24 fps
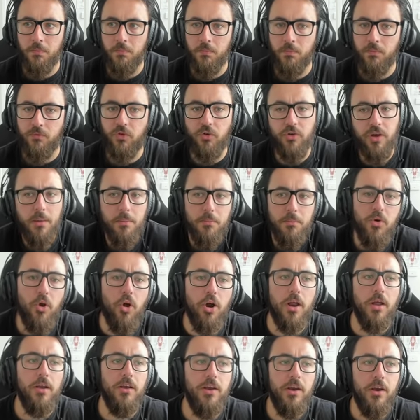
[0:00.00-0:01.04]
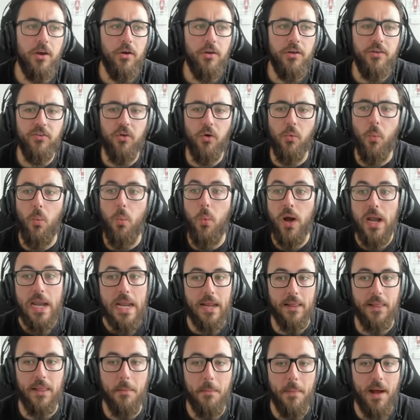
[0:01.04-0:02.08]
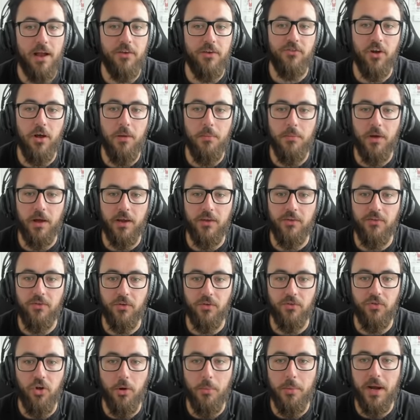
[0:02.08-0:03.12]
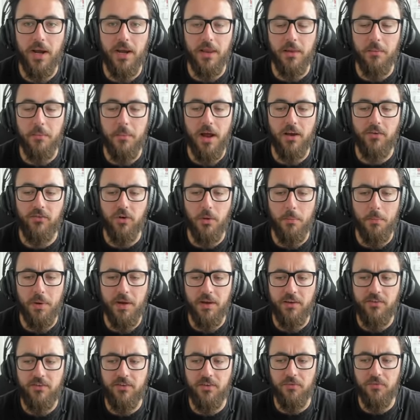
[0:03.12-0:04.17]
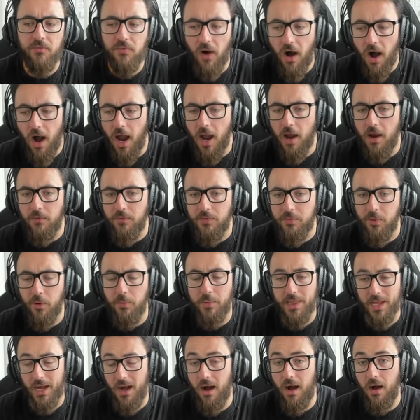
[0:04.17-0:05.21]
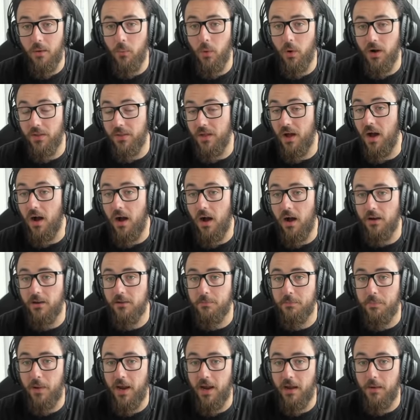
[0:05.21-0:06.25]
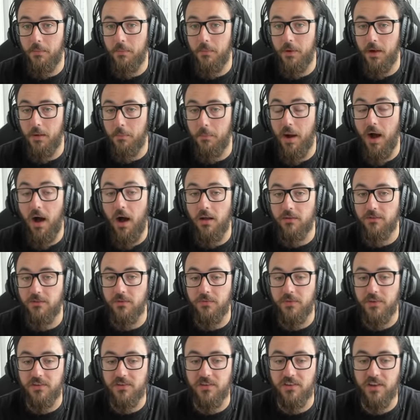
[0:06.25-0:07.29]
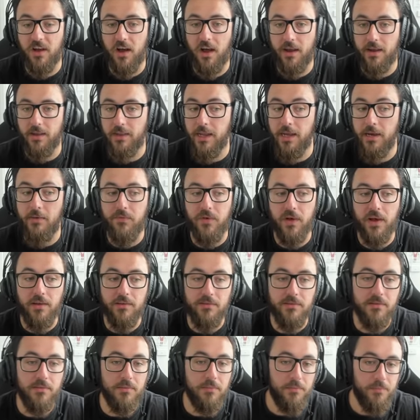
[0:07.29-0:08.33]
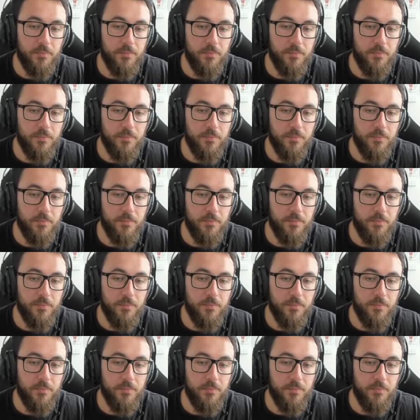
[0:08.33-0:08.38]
So yeah, not you know he's not winning the matchup, like he's not dominating the matchup, but he's survived probably the one of the hardest pa uh, parts of this entire lane phase.